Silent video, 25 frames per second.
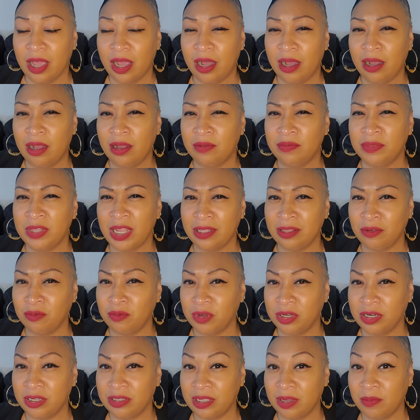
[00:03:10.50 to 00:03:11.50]
Neither
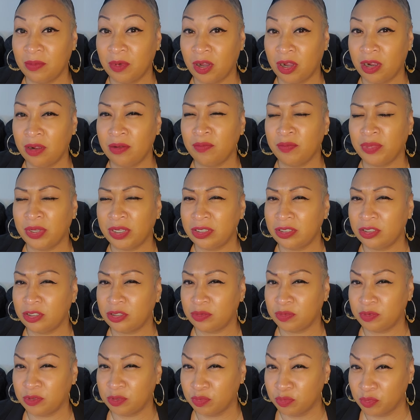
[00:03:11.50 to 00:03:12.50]
one of them are, but
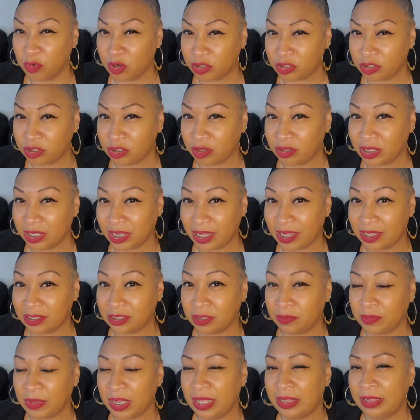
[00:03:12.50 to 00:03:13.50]
more so the
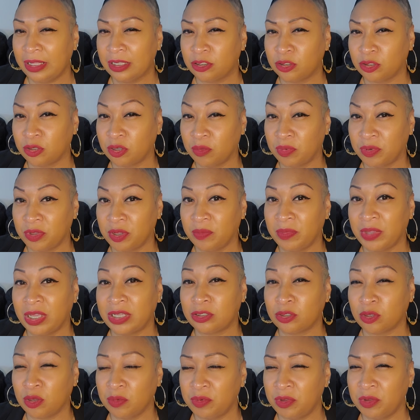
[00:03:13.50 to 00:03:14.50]
Cancer man than Scorpio man.
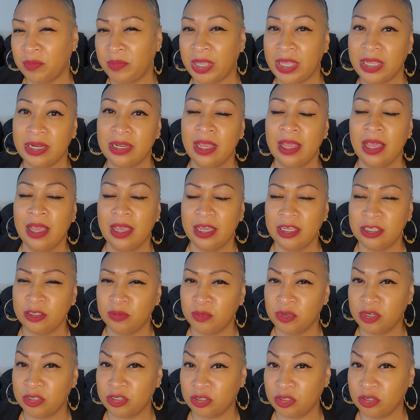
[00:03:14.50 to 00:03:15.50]
Scorpio man is
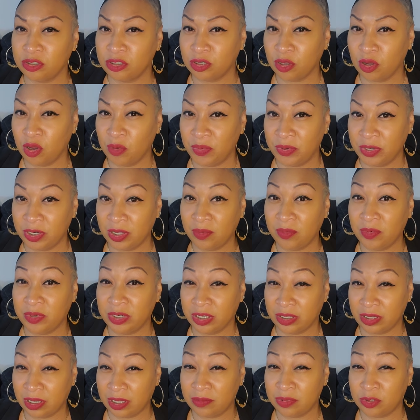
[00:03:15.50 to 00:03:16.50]
more so to open up when
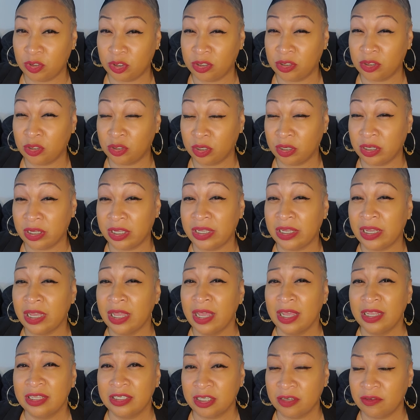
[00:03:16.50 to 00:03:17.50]
it comes to talking
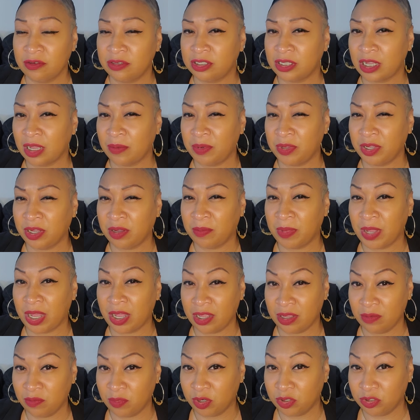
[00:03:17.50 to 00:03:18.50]
serious topic
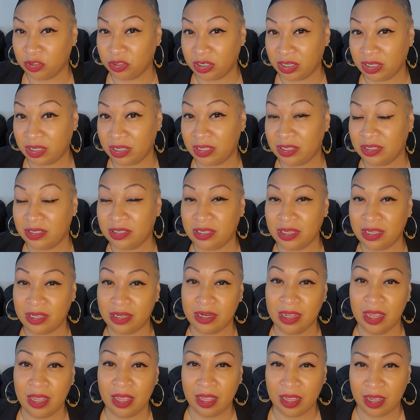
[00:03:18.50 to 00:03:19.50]
about emotions
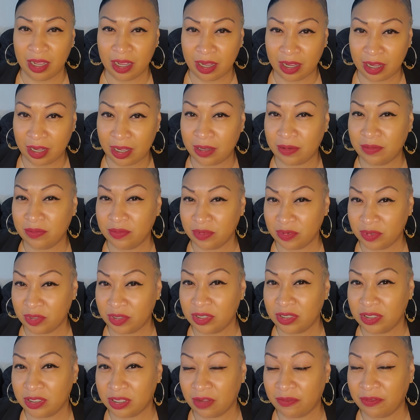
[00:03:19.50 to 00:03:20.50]
and
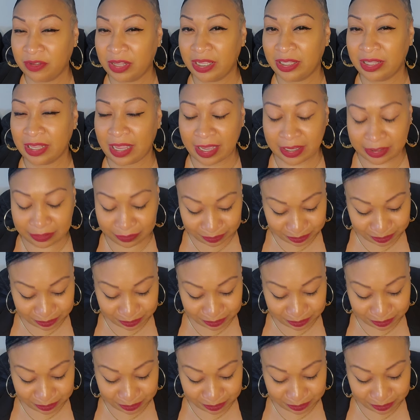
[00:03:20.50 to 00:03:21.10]
stuff like that.